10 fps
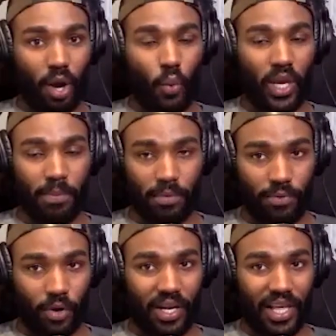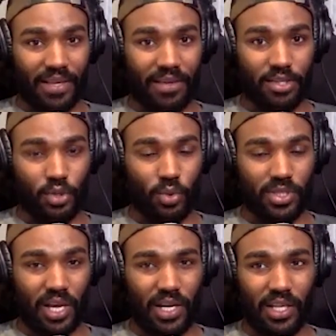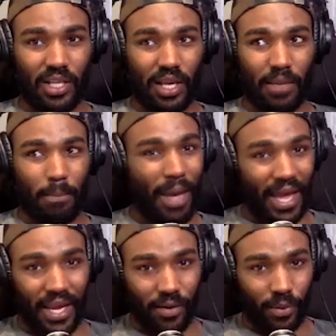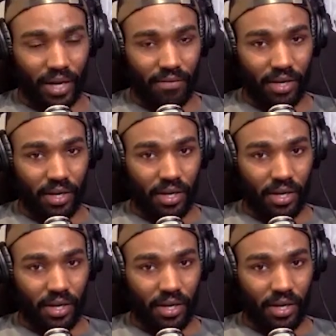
a week before like school's done in like May or whatever.